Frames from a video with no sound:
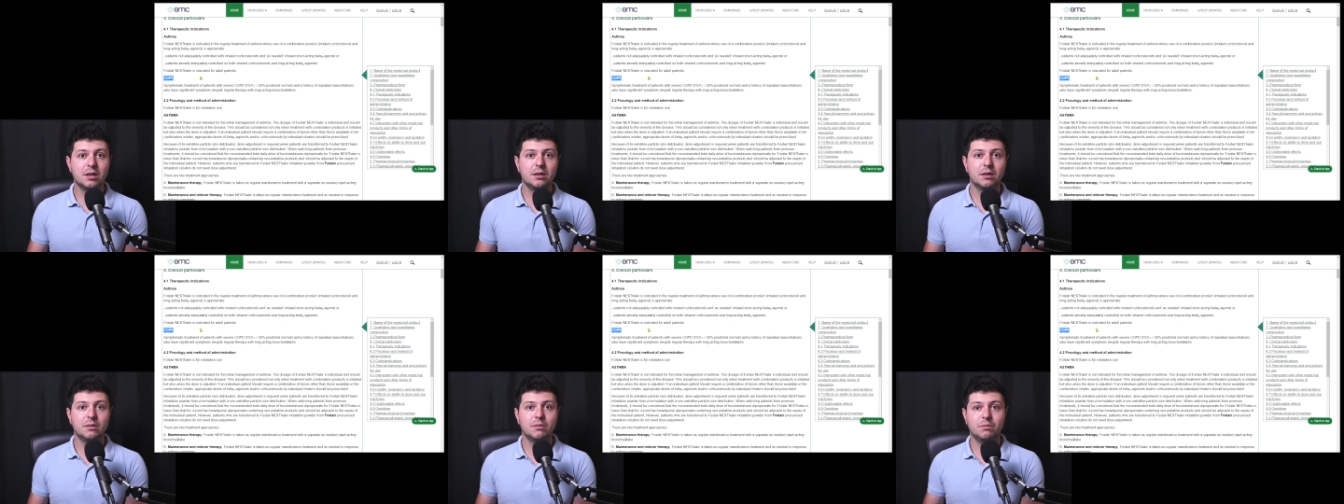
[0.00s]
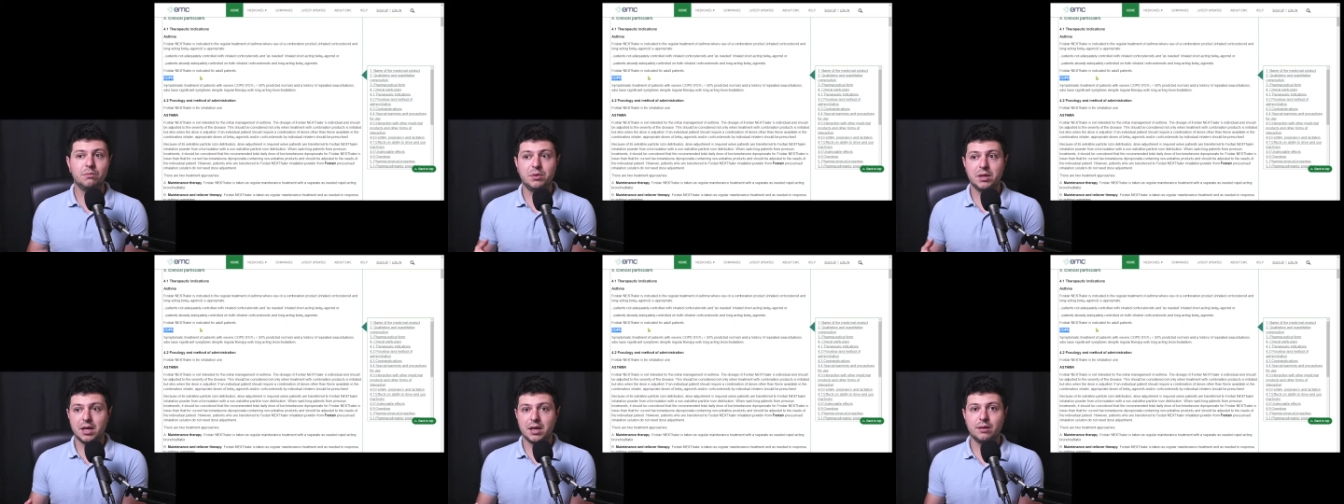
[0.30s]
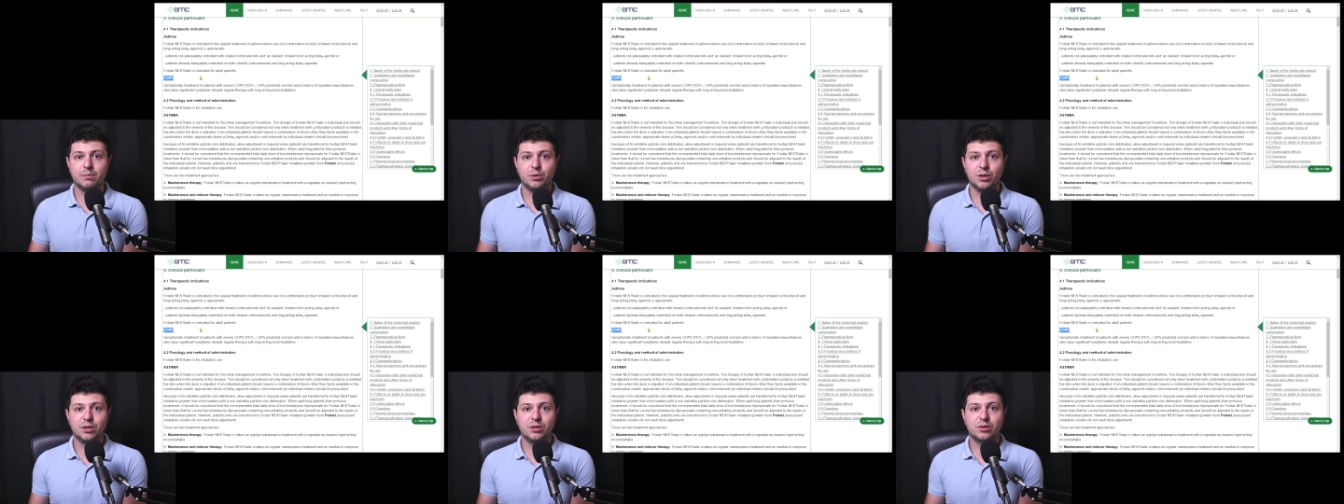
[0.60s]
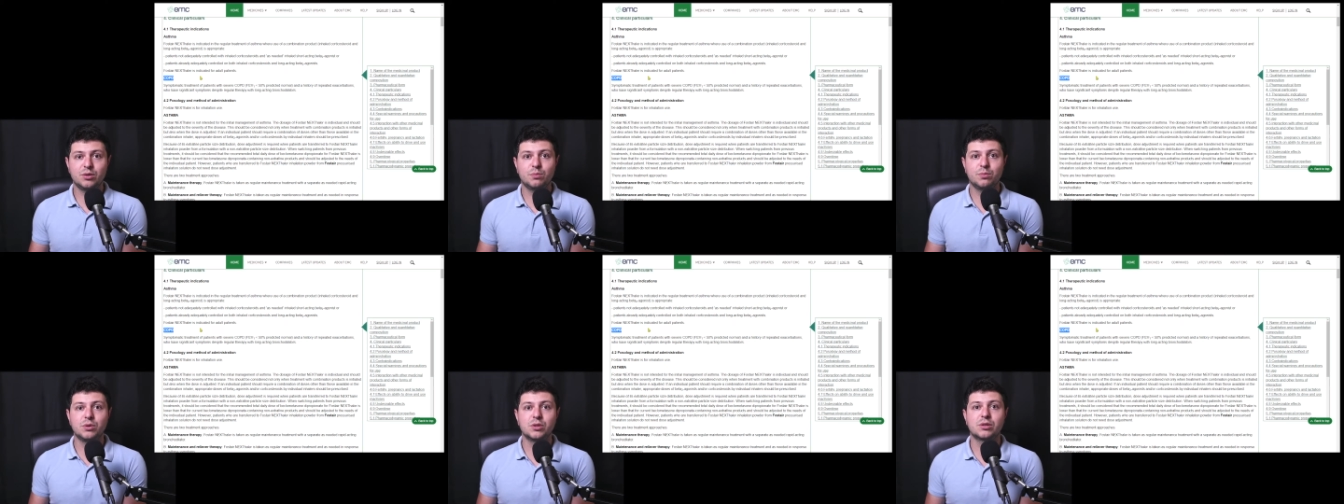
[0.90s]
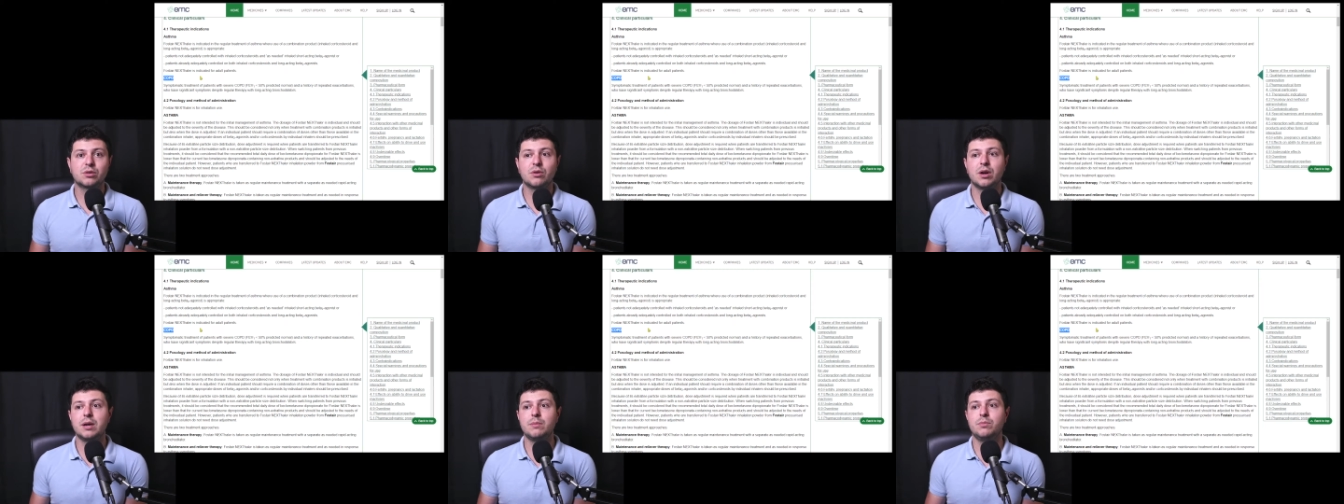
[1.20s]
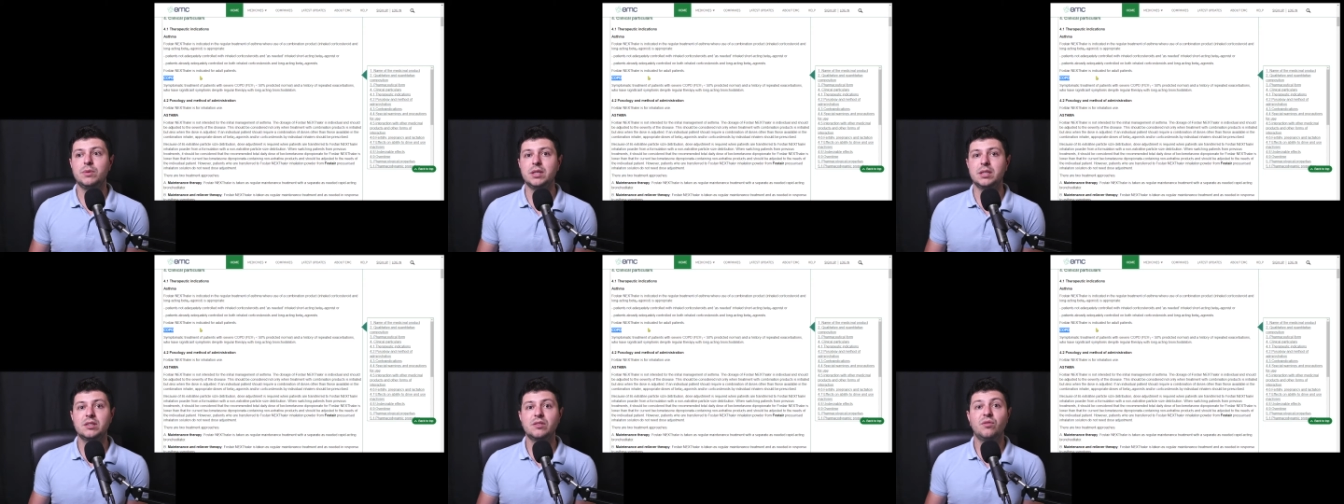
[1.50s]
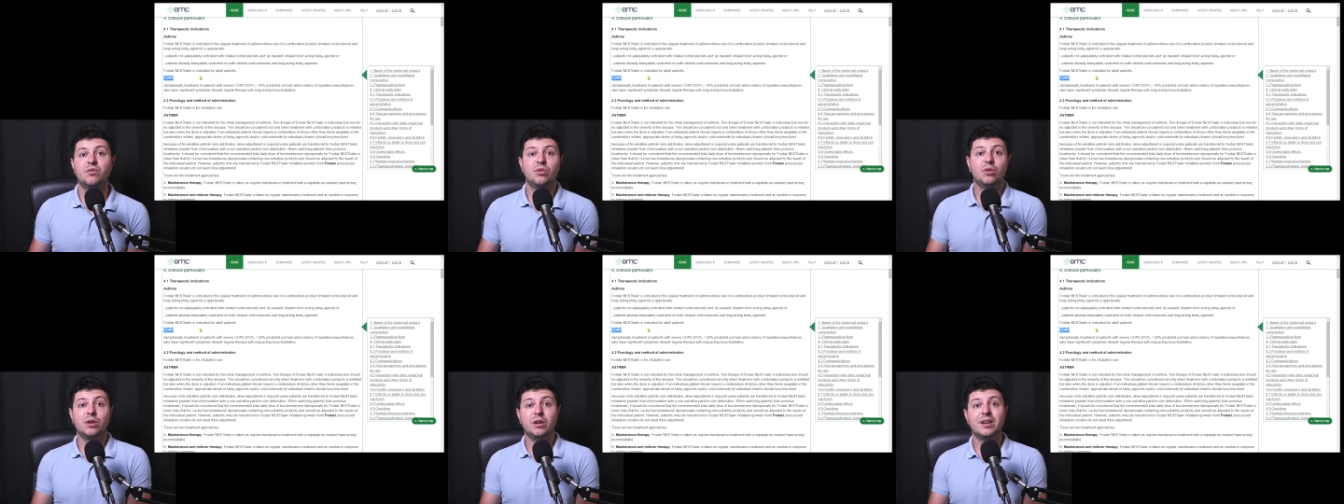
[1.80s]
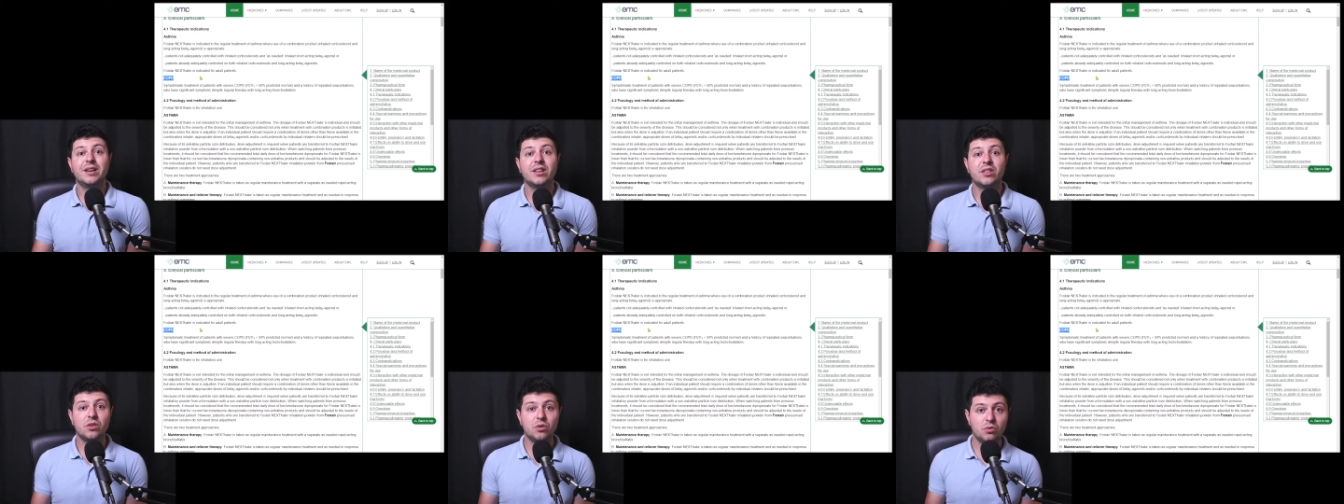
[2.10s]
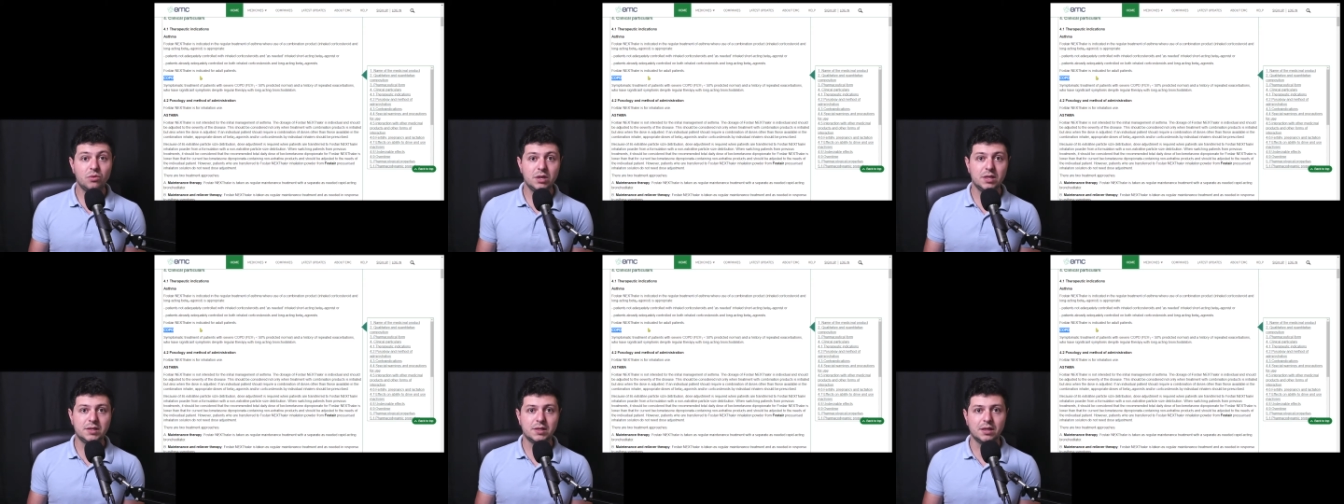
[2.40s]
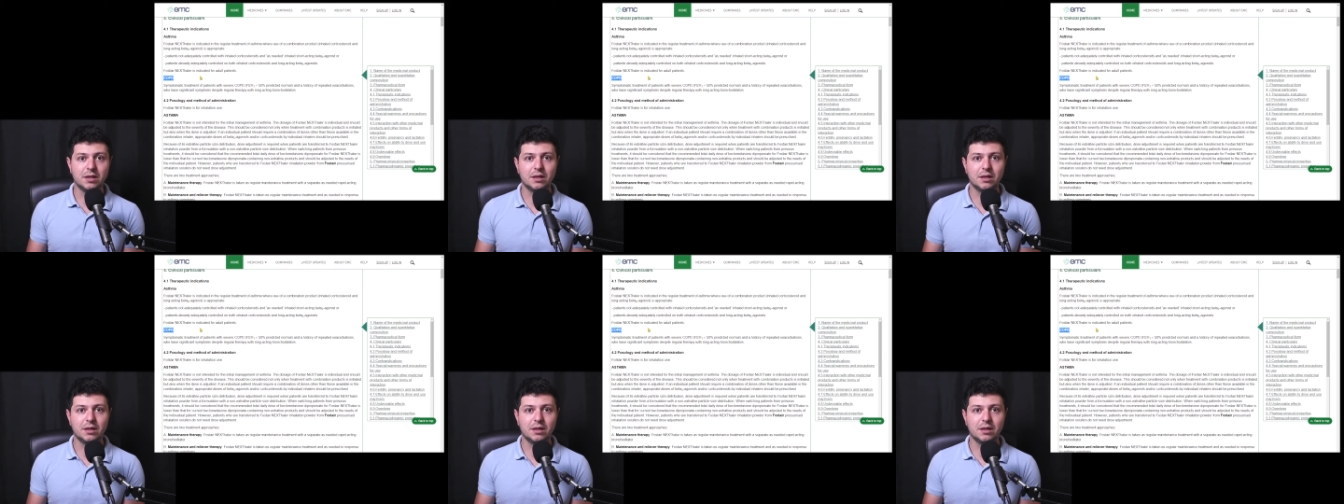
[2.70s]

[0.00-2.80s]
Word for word: be able to prescribe this for another reason.